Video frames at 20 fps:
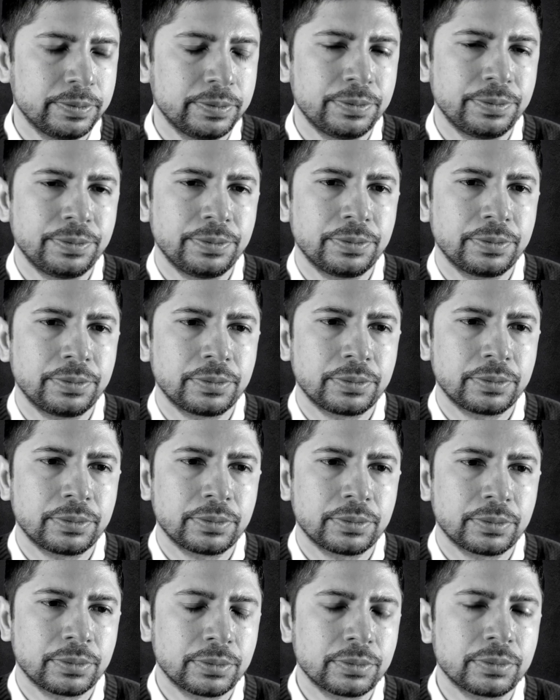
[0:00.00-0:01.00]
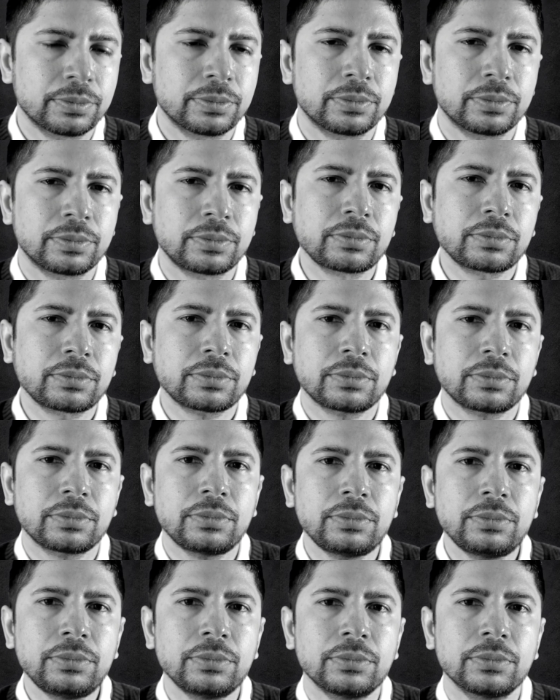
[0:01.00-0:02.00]

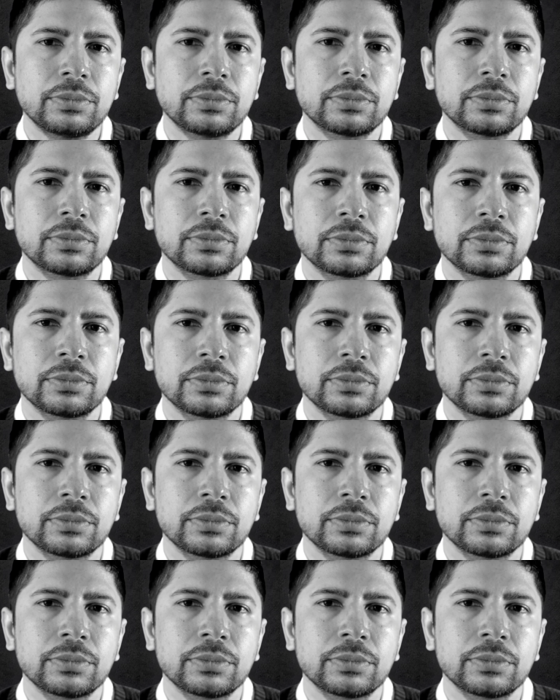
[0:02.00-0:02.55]
[no speech]